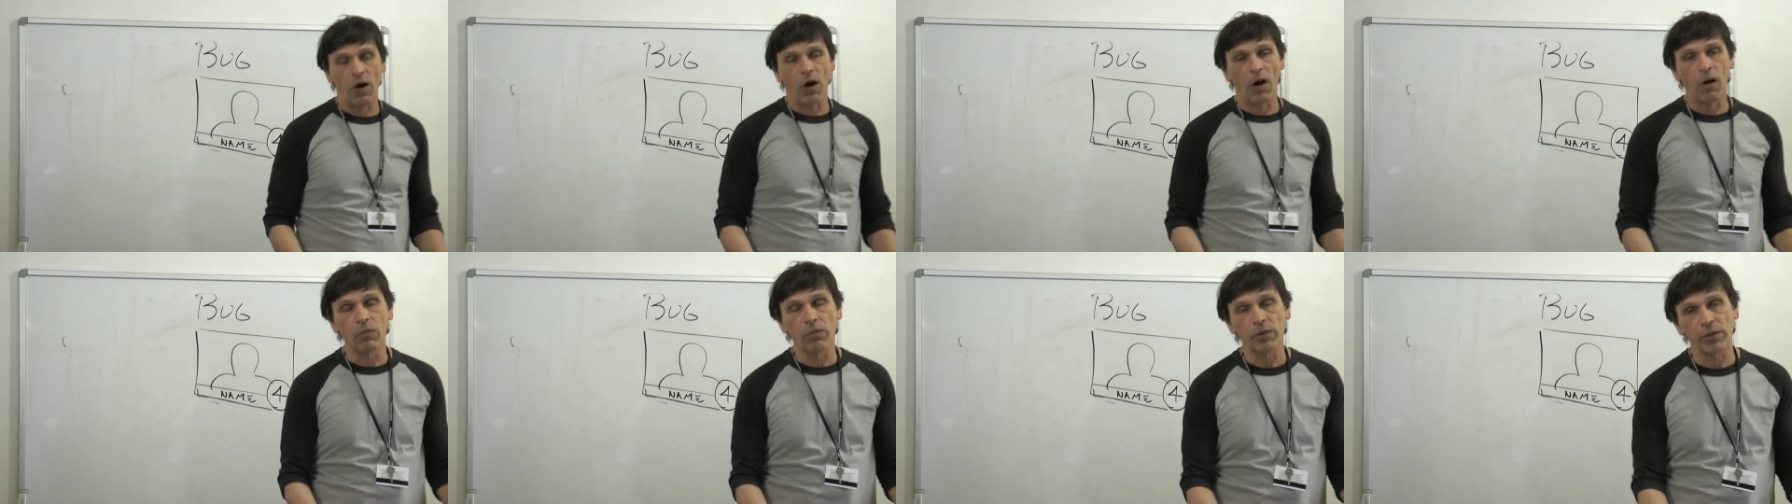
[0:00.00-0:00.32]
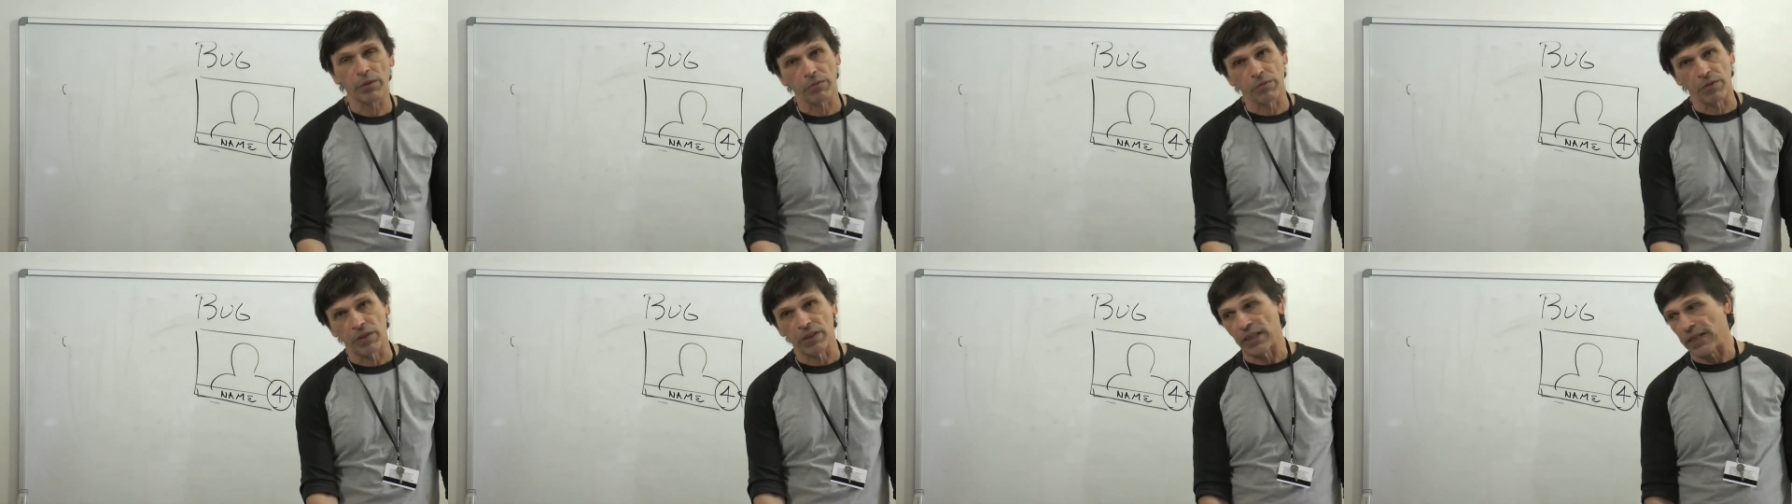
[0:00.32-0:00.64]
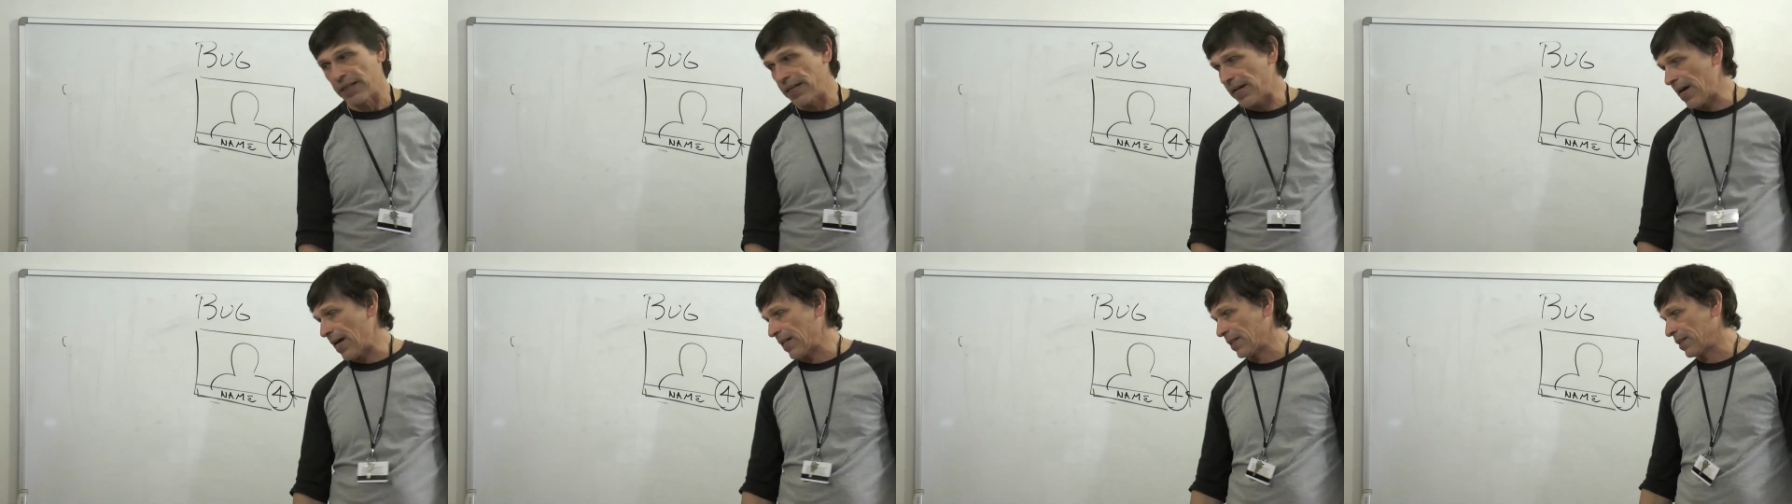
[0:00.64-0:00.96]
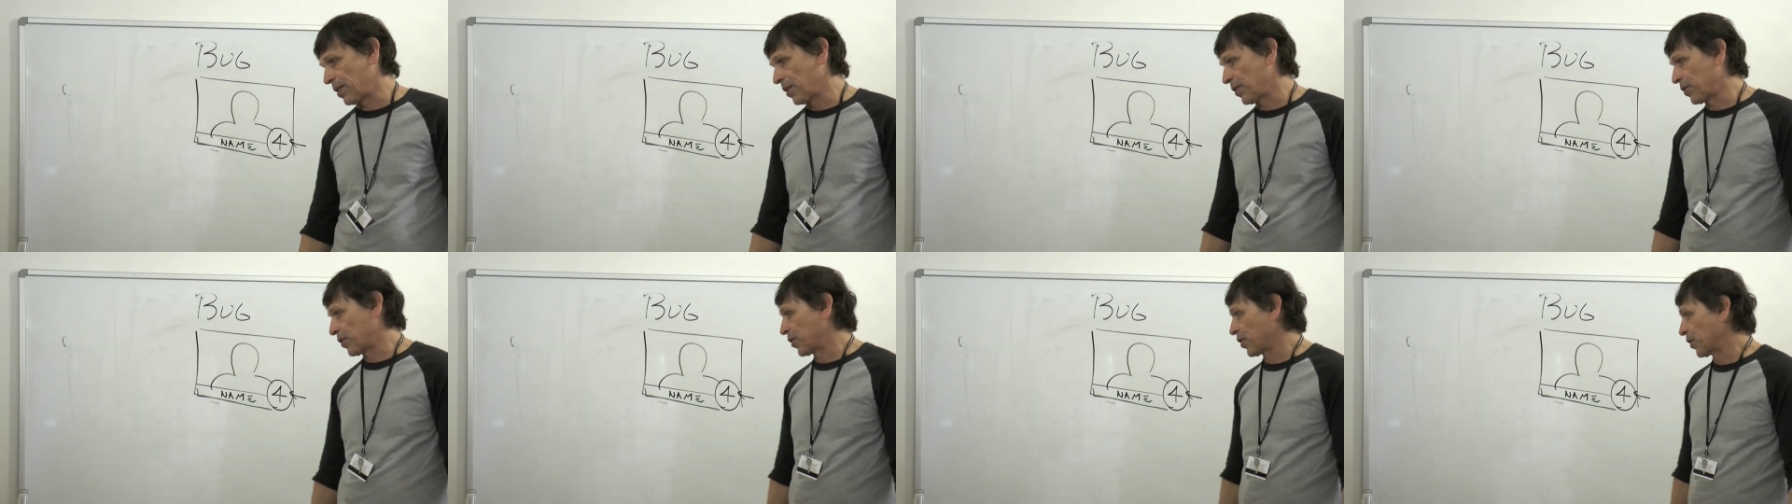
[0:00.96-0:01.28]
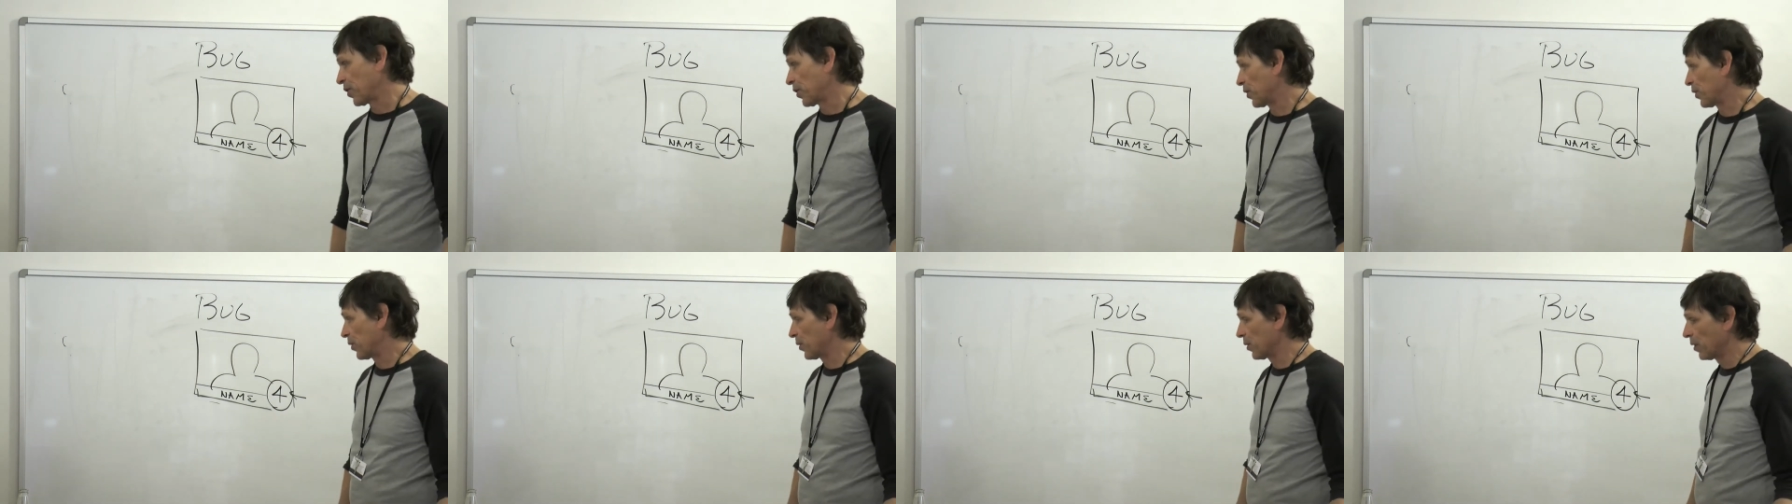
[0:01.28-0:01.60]
all we really had to
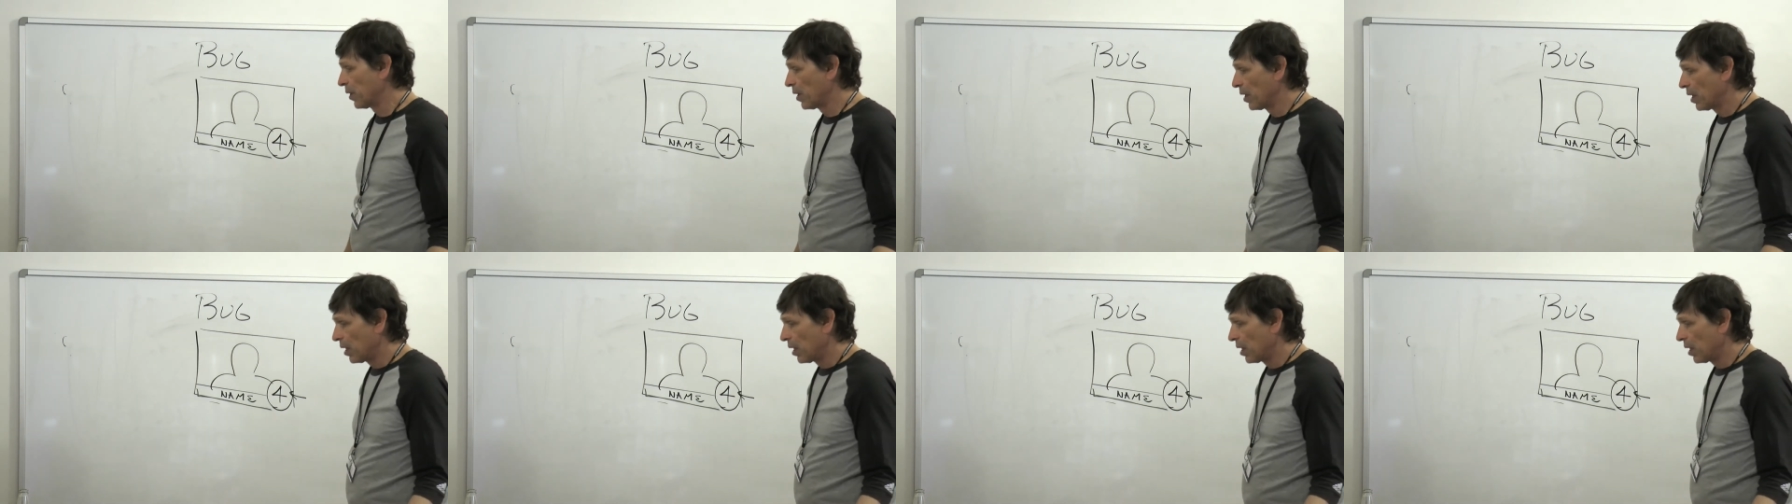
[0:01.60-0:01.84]
do.